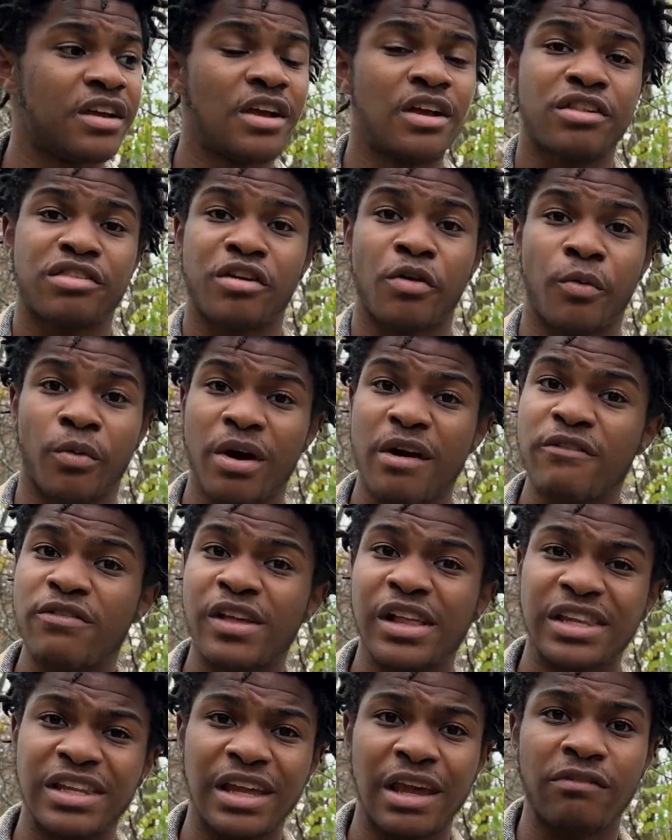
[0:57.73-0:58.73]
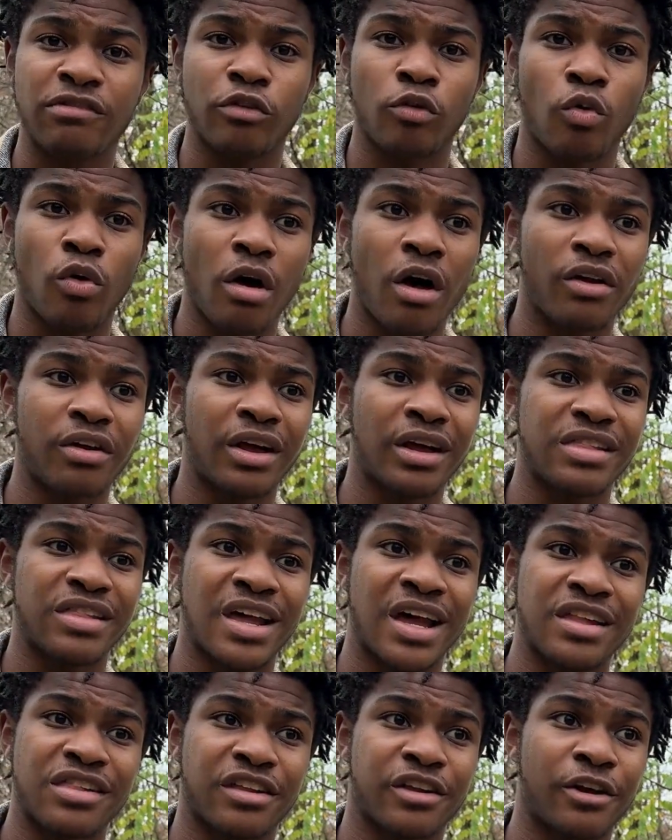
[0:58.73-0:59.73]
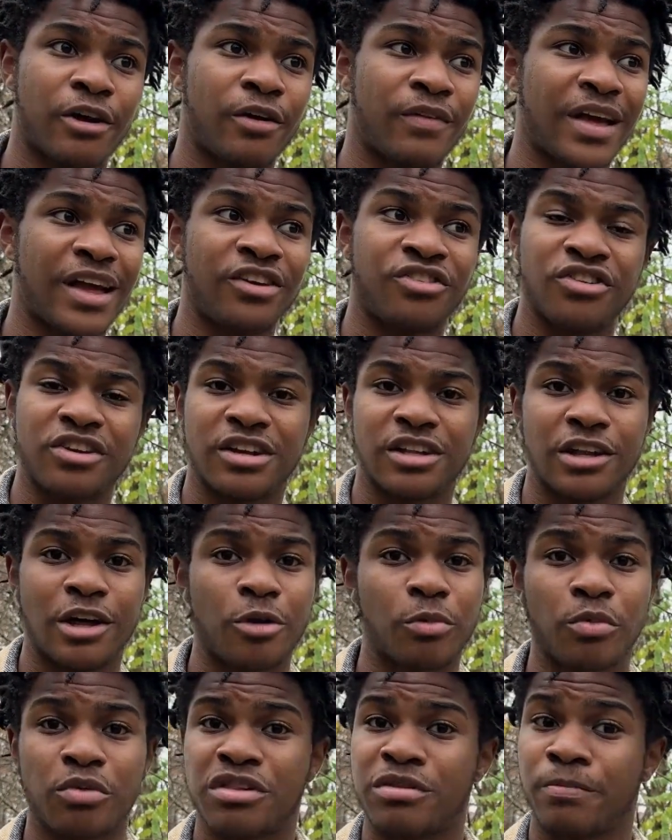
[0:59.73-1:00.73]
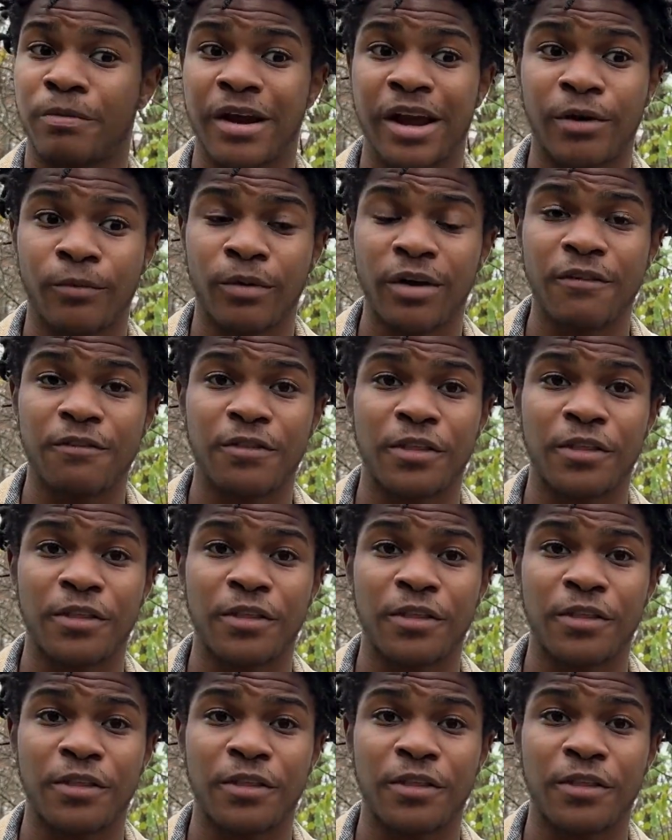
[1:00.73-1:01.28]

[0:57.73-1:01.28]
So wherever the leaves and walnuts husks go, that juglone will spread with